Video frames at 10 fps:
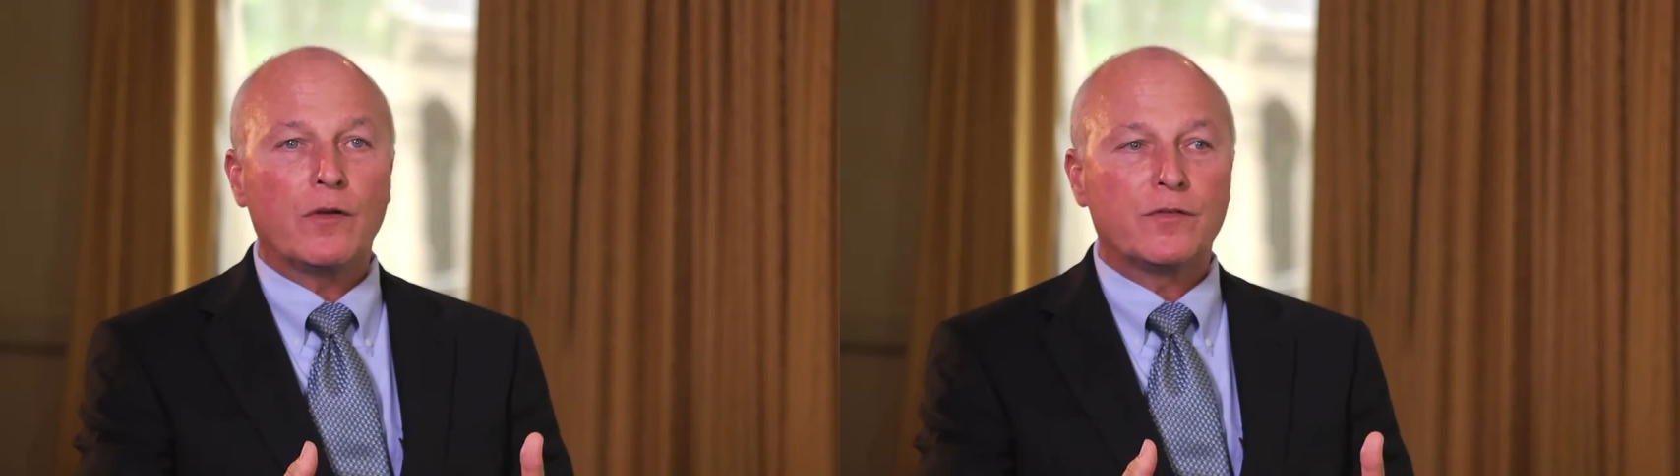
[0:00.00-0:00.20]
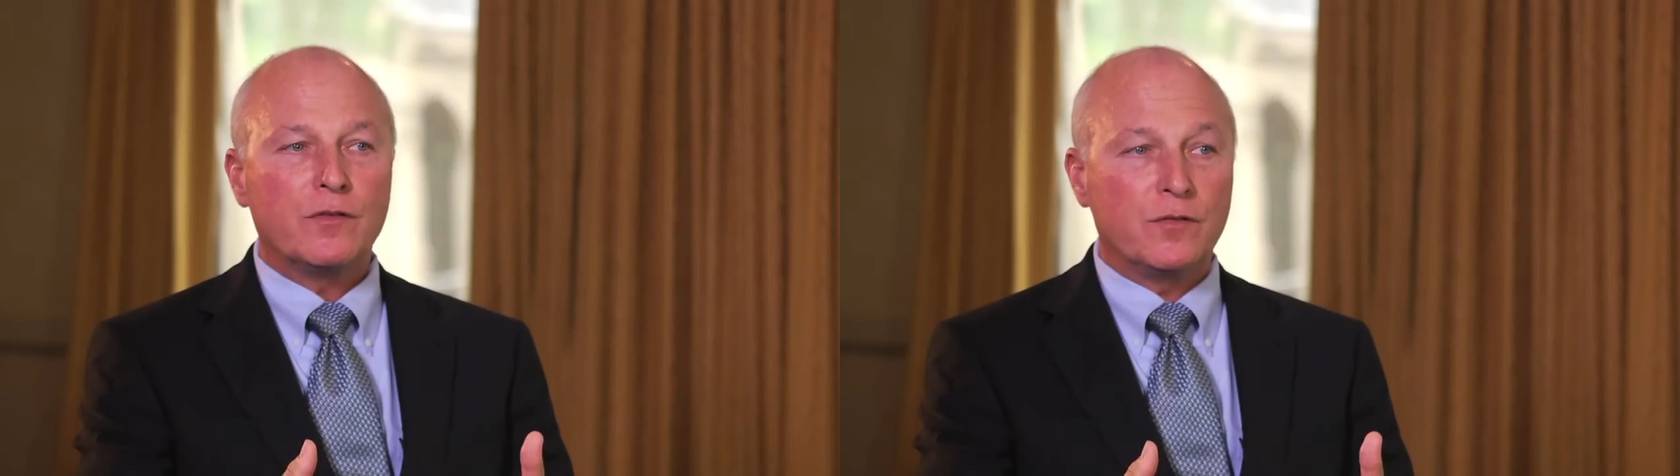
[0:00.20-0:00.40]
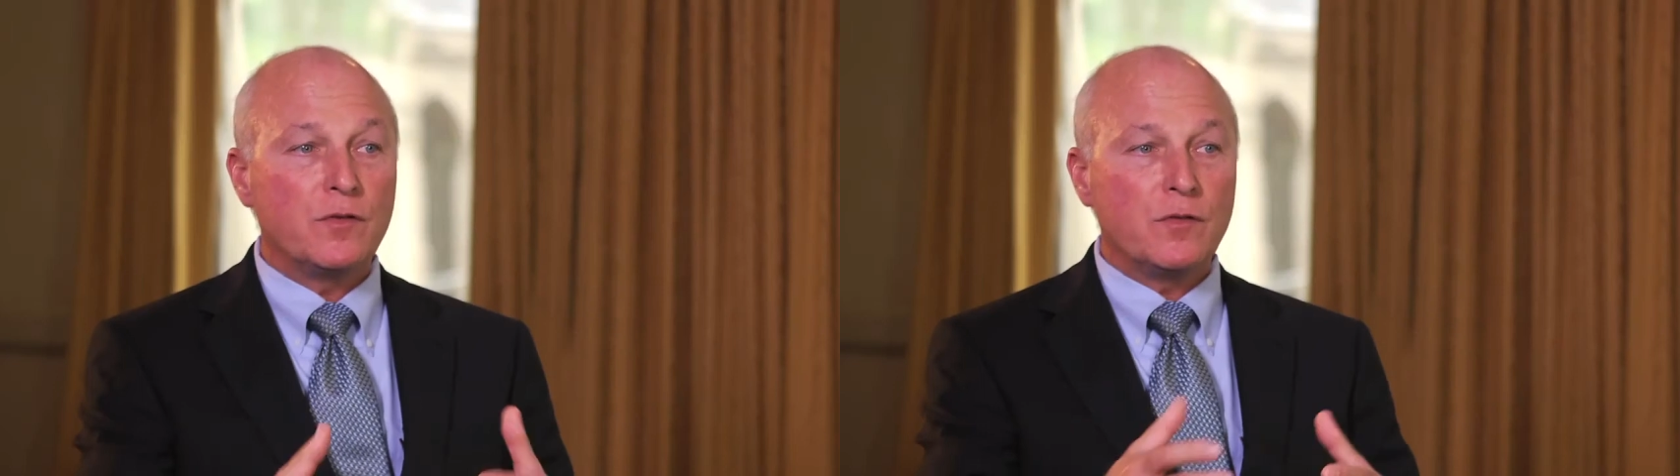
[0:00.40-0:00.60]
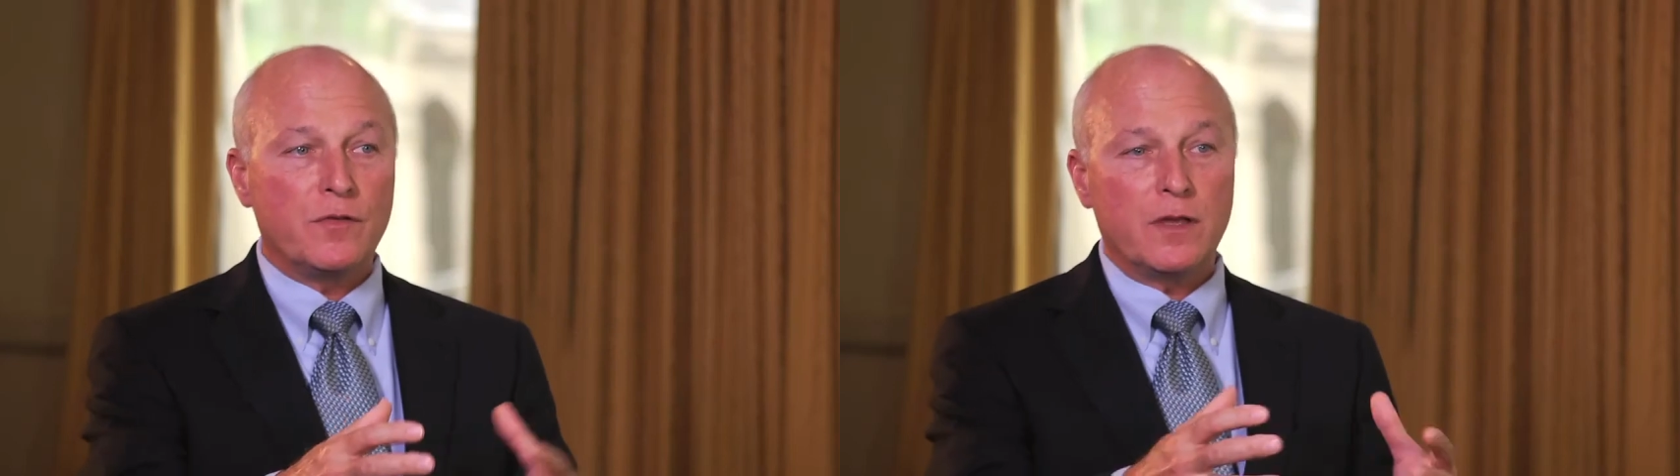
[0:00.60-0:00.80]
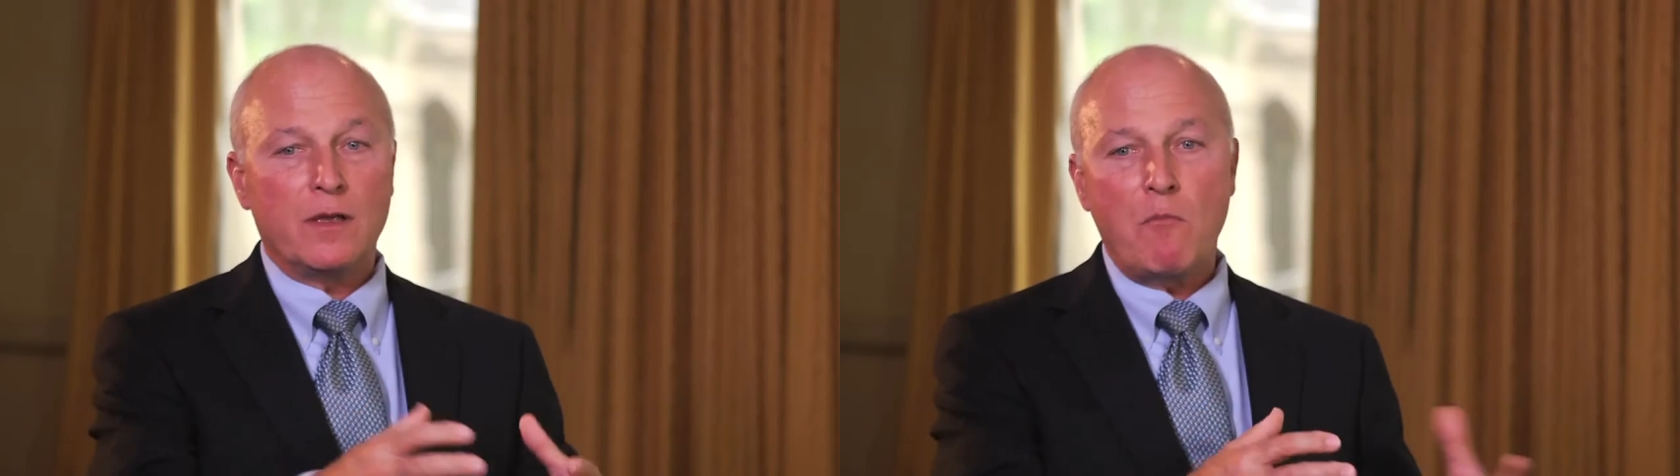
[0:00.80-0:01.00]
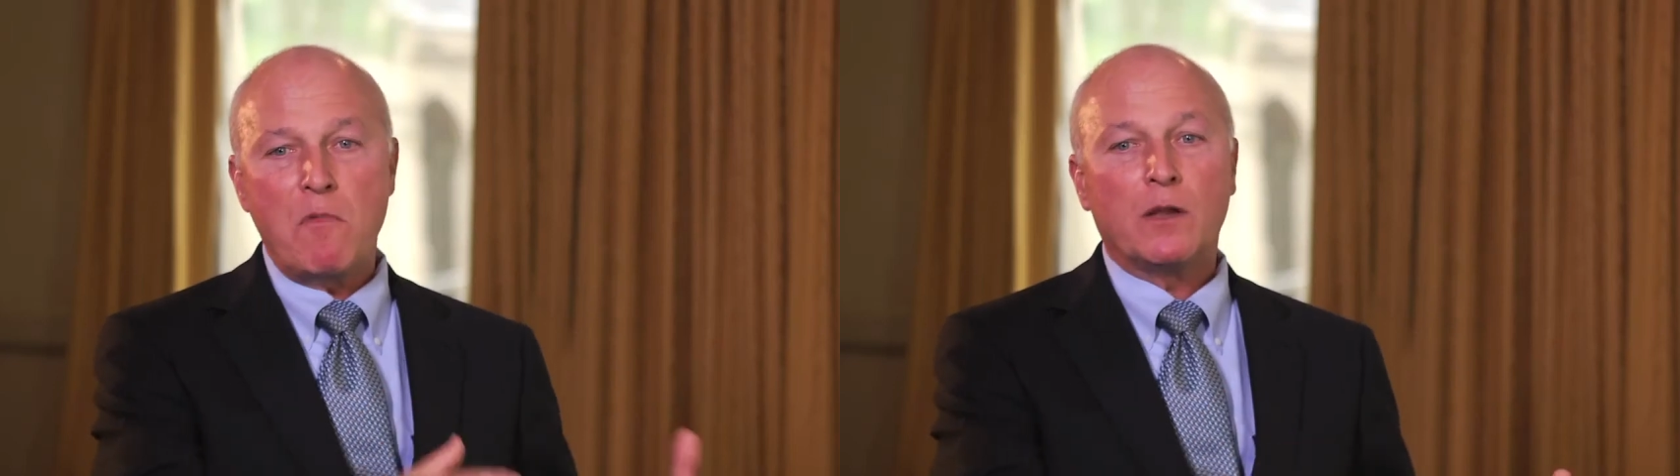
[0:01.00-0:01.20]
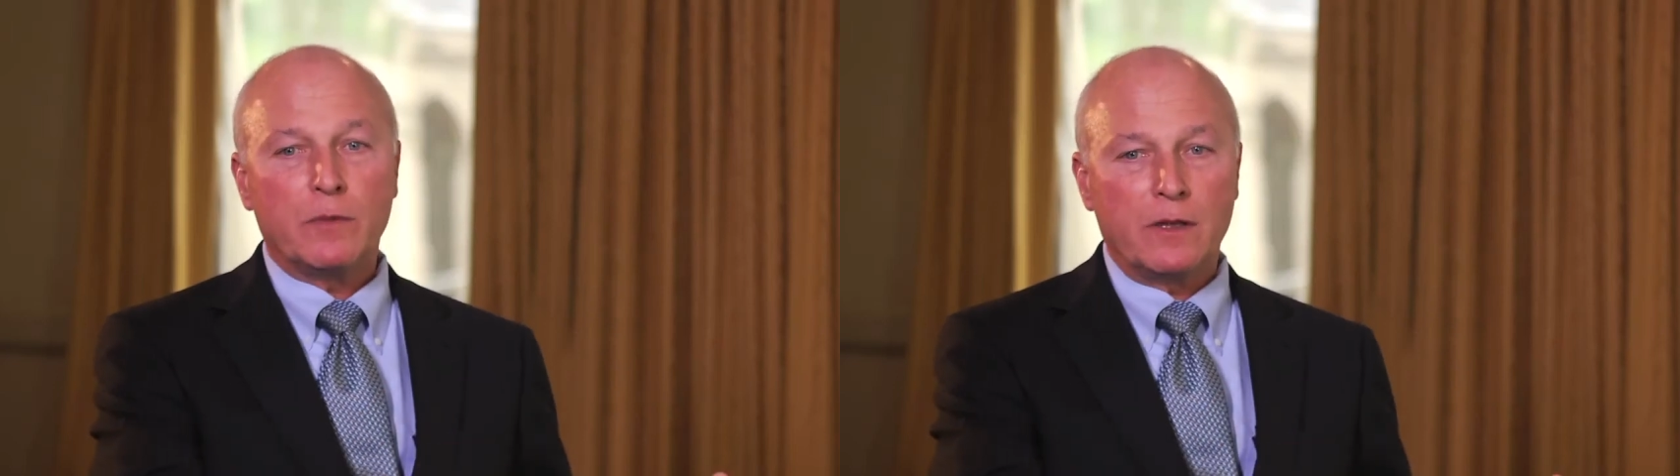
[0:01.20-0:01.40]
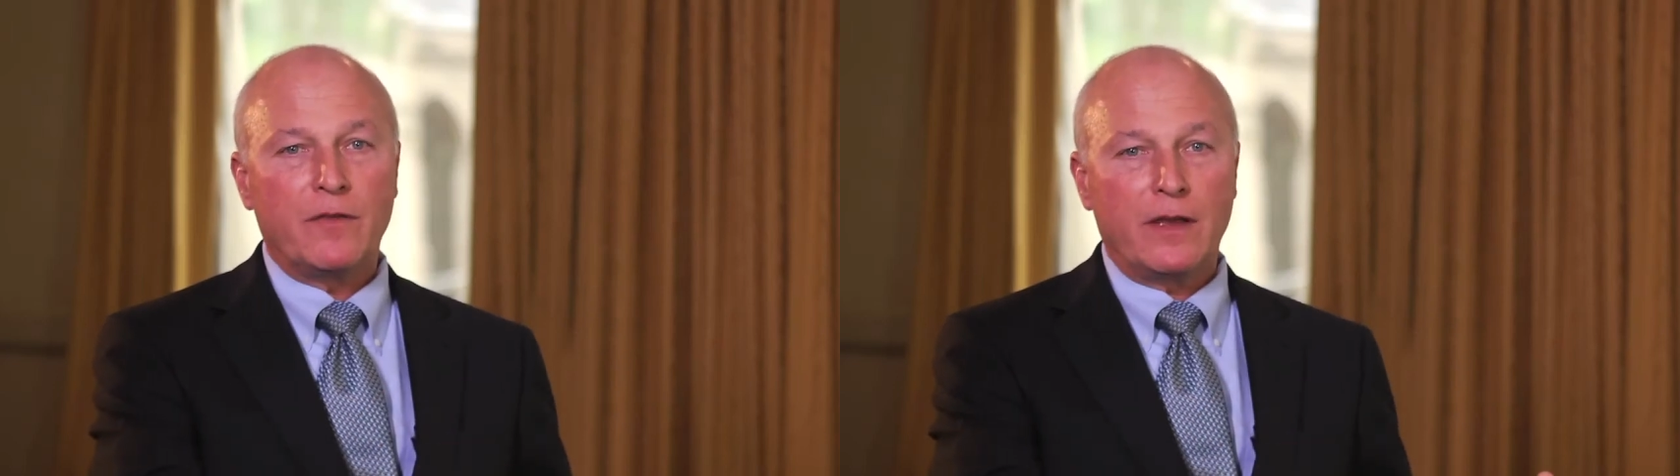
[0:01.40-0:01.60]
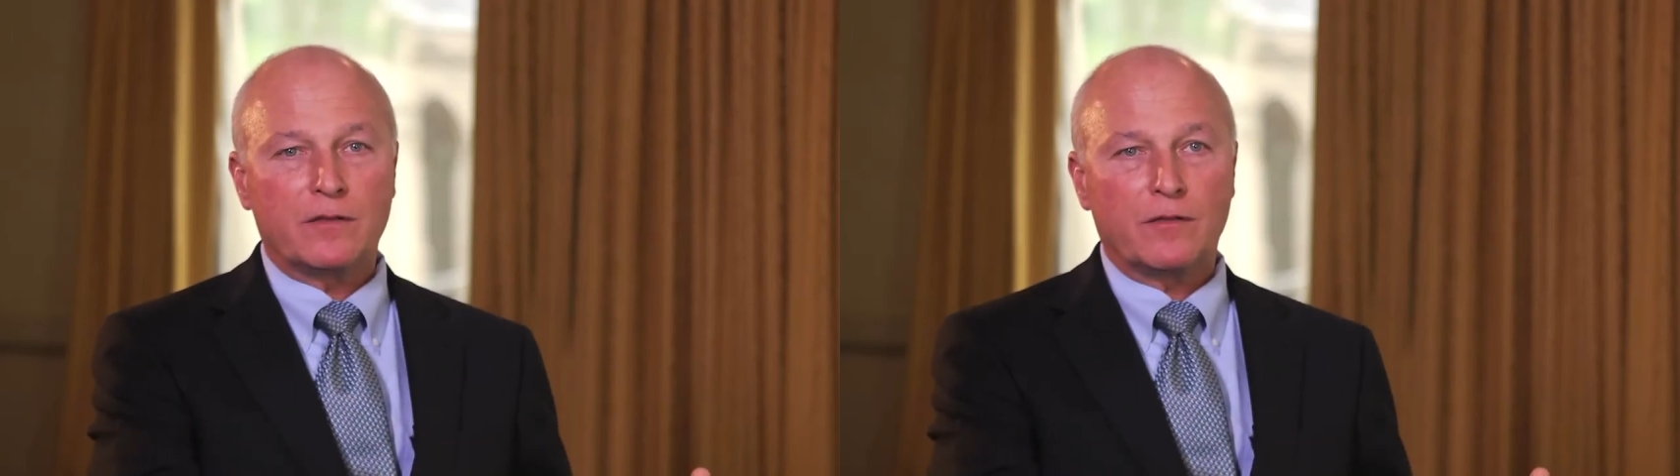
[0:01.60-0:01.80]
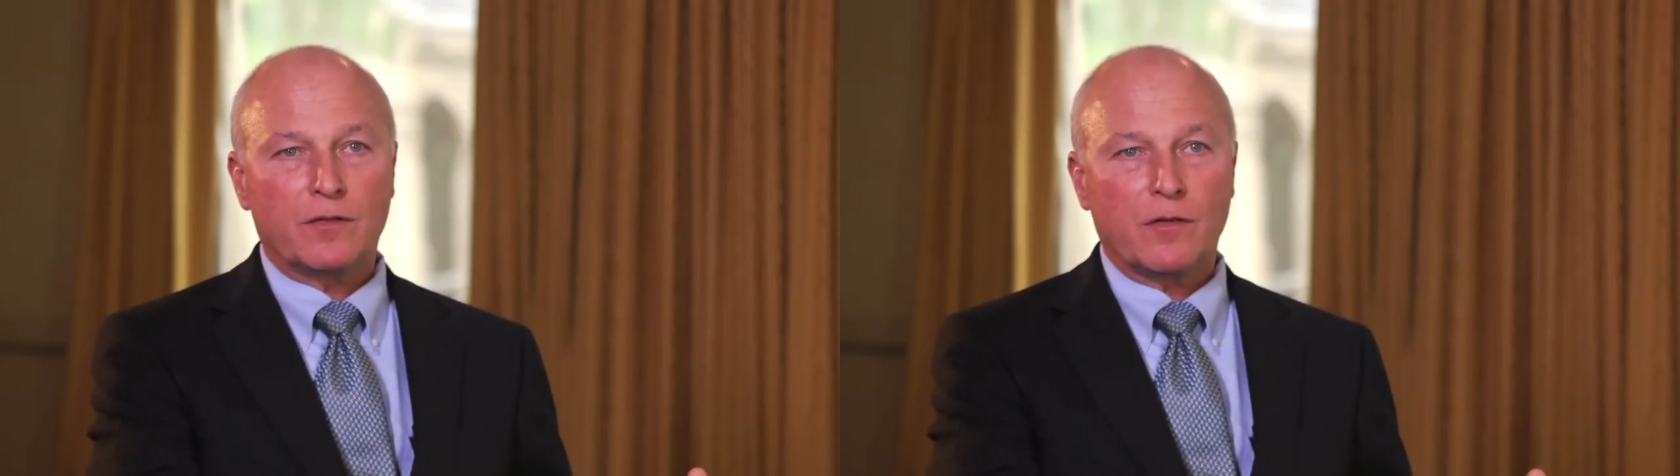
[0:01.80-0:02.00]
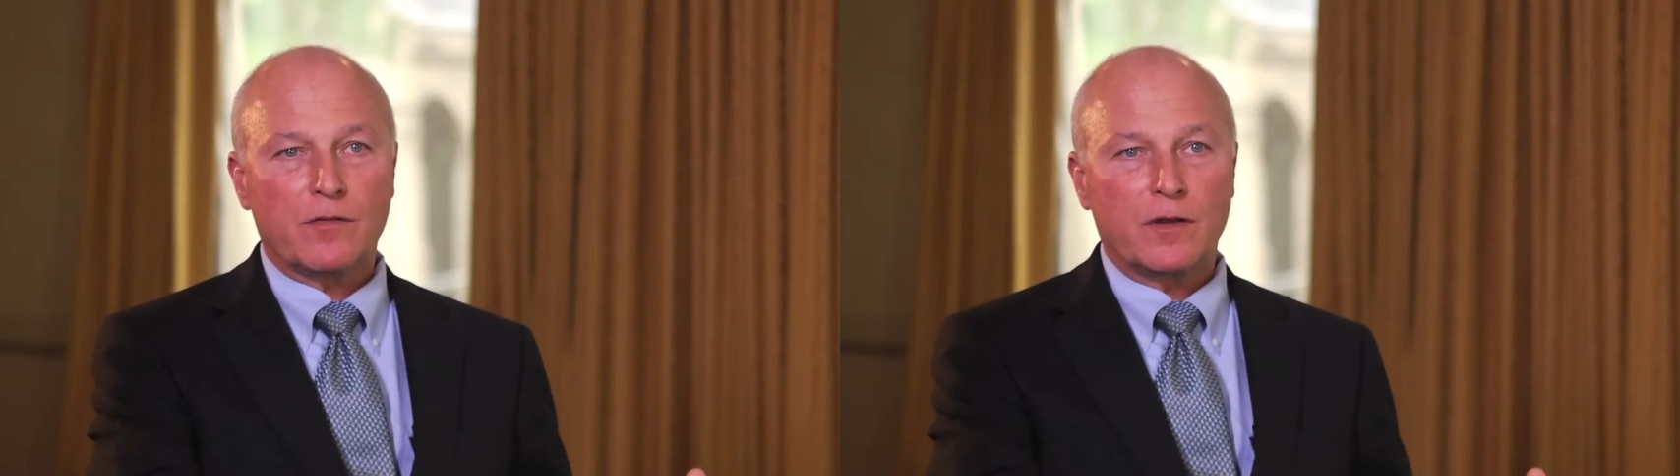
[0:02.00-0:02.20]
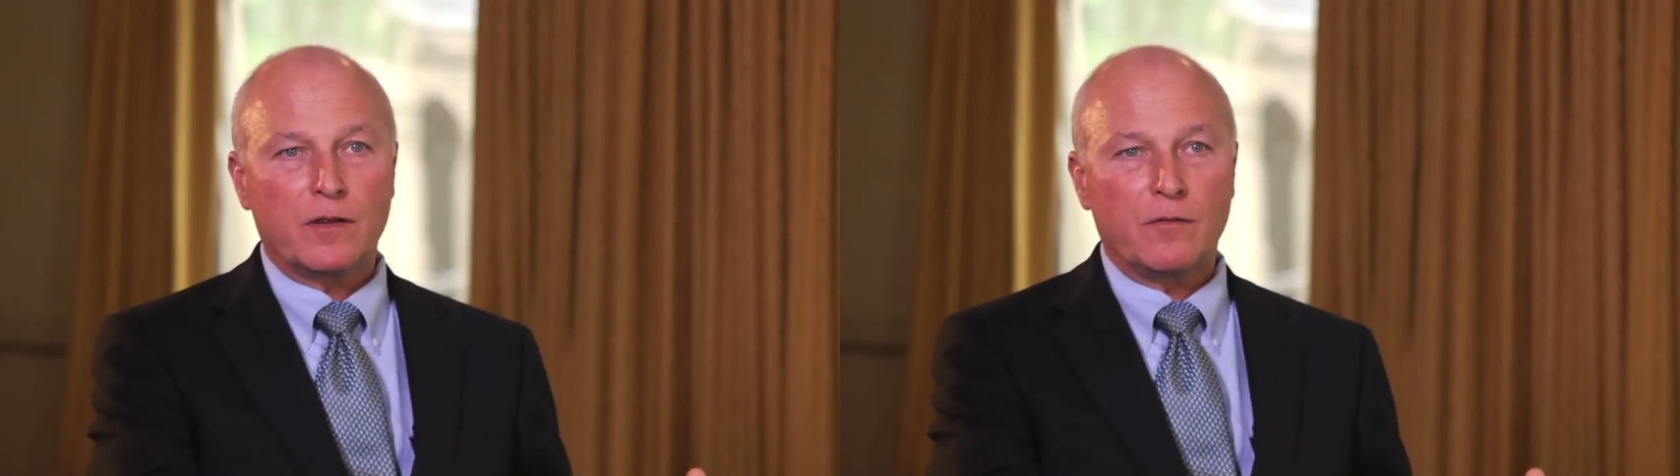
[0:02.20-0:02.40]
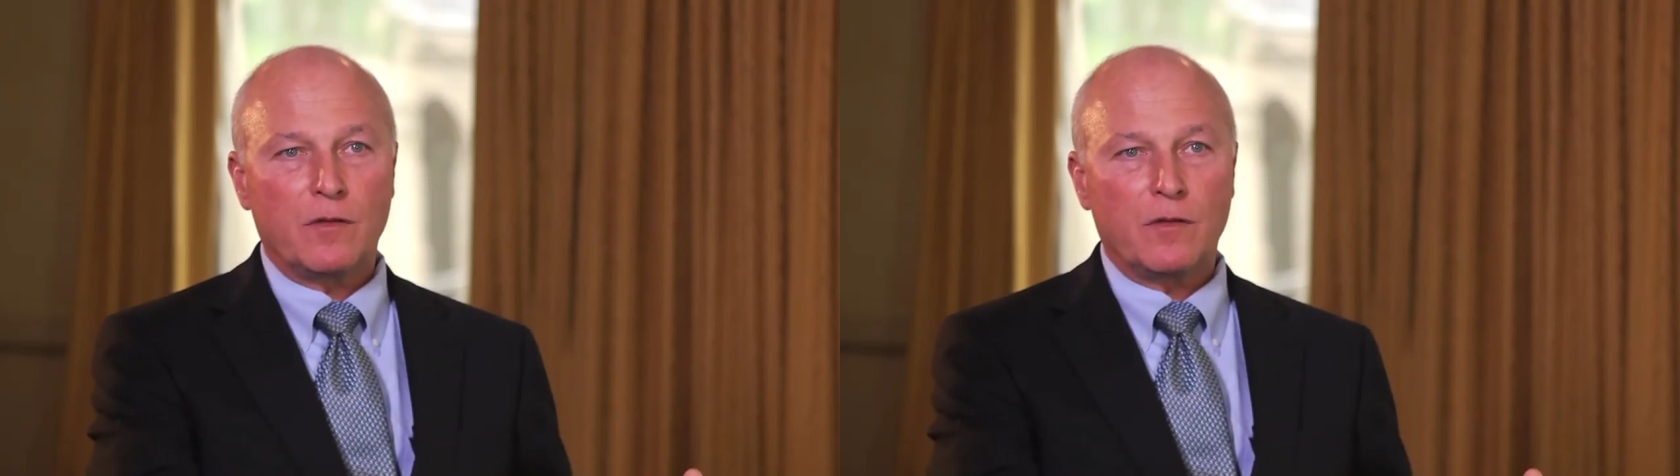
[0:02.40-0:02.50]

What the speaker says: us to do the minimally invasive surgery.